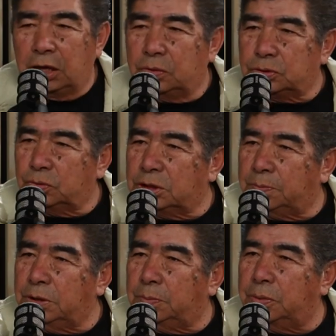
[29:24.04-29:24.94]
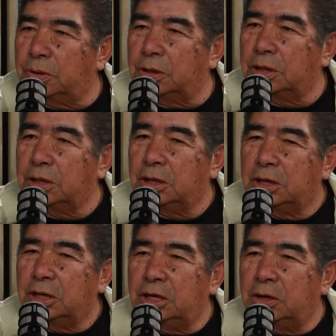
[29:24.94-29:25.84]
was with the people
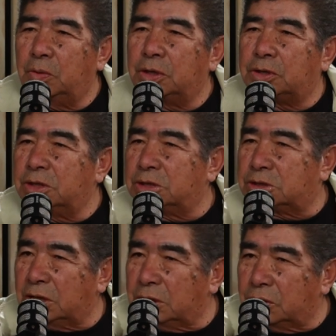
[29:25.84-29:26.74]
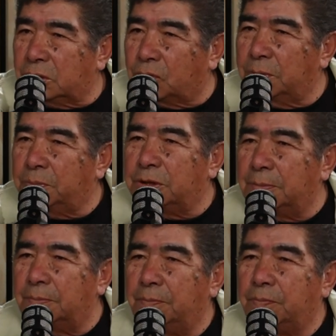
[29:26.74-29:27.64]
in the wilderness trying to equip
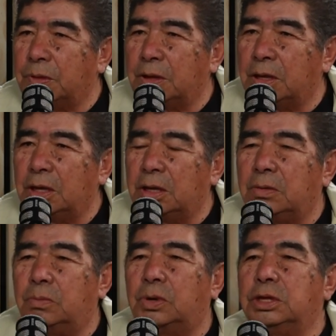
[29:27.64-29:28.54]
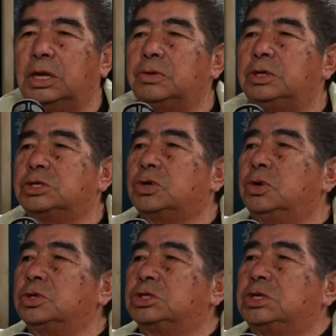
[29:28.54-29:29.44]
them, mm-hmm. but now they're
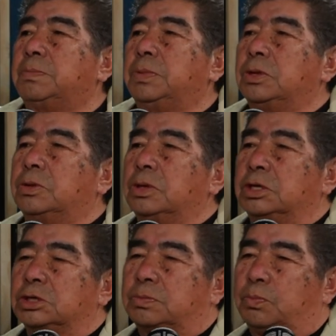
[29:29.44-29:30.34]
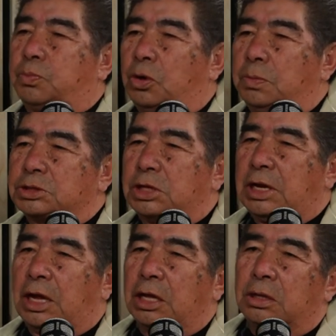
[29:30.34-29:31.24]
going to step into this promised
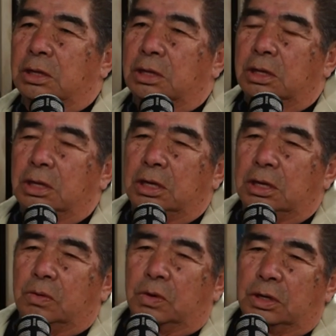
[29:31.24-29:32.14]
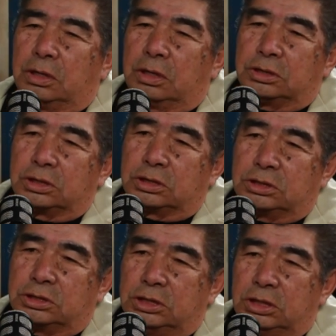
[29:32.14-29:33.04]
land where there's
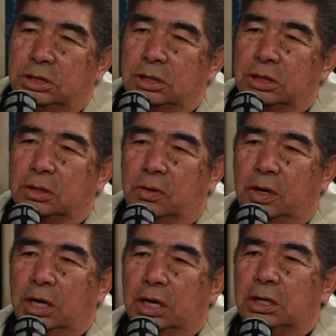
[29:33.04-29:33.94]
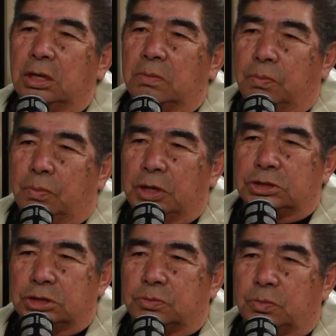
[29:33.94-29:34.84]
exceeding great and
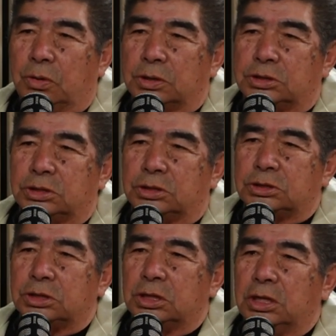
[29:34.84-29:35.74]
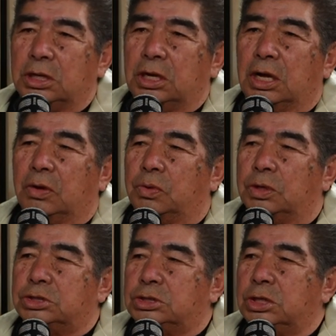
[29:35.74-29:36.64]
precious promises, yes. Uh,
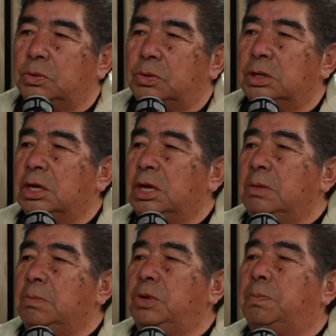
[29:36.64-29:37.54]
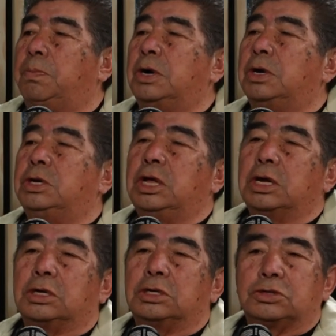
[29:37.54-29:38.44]
which they will be
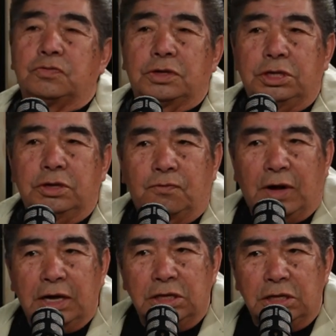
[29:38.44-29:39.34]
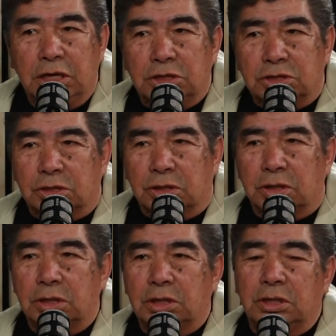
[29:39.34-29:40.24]
partakers of the divine nature,
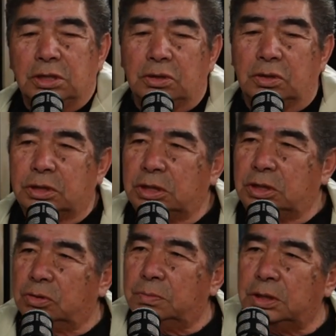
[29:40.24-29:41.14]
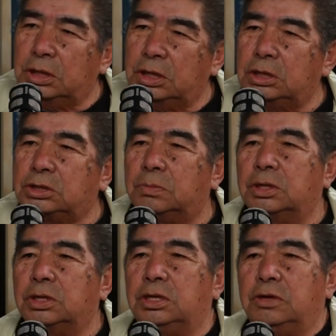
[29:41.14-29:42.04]
mm-hmm. not the human nature,
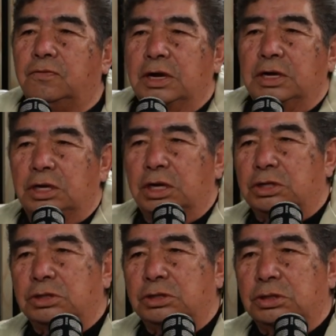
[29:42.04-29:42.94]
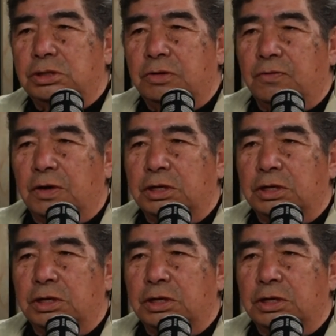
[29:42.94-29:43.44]
but the divine, divine nature, nature. divine wow.